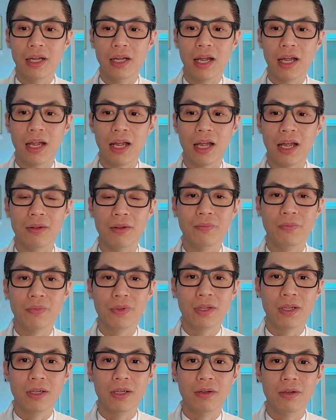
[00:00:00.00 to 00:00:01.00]
and
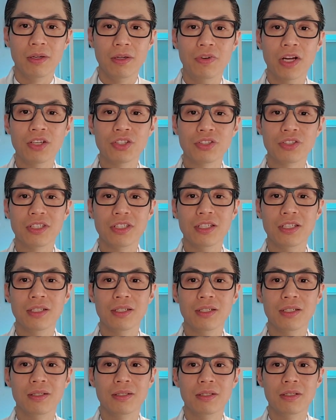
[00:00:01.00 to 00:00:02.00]
eventually
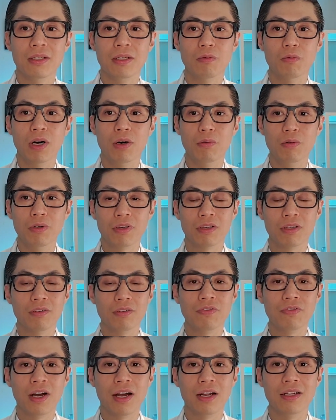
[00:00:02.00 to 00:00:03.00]
what we're going to
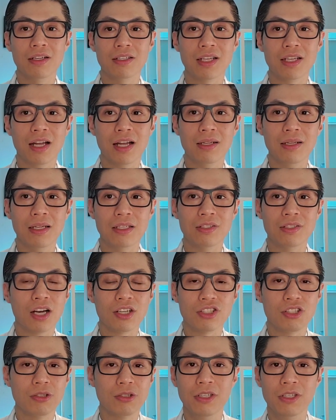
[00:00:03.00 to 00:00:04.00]
find is that it's not
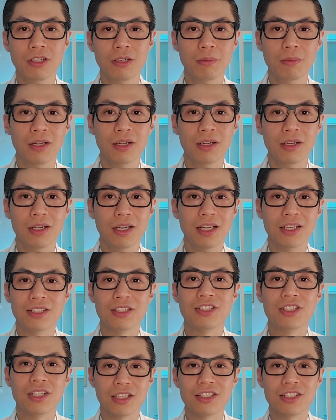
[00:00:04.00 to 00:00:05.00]
superhuman, it's
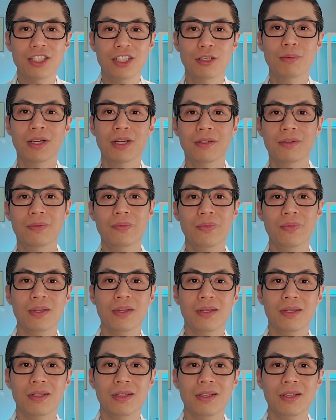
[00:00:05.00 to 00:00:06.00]
just human,
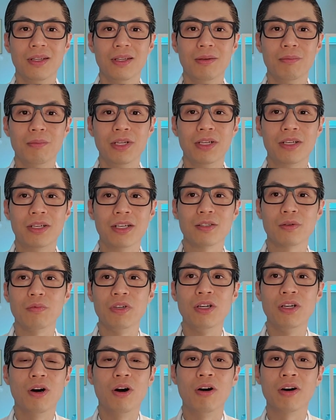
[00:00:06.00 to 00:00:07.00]
because
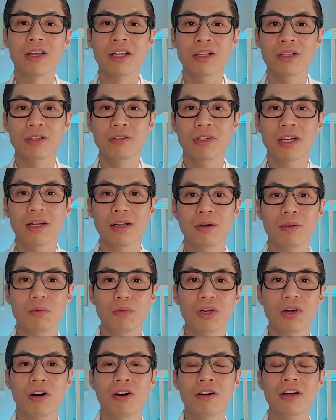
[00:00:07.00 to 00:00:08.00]
we all can do it.
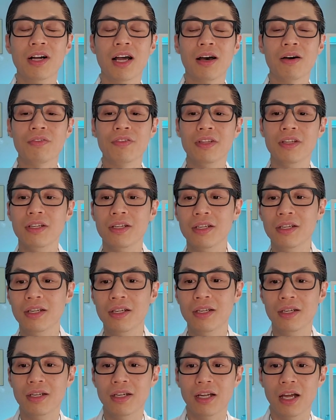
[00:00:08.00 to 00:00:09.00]
We all have the
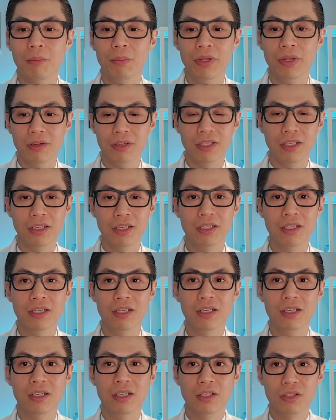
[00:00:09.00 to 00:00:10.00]
ability
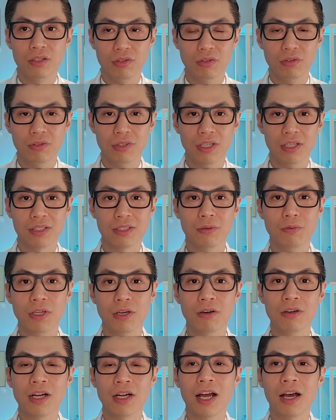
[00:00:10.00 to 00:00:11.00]
to do this, and we
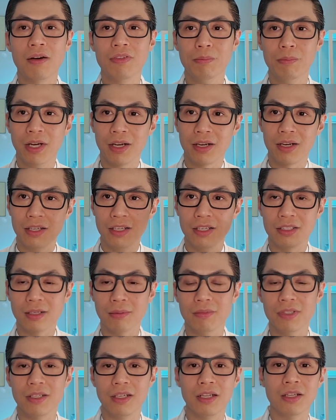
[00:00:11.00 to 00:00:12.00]
all have the
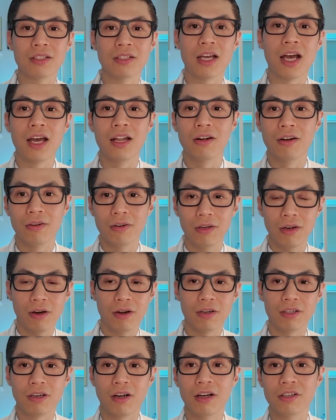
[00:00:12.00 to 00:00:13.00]
mechanisms inside our
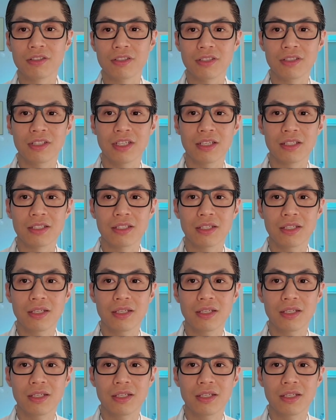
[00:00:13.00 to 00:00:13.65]
consciousness,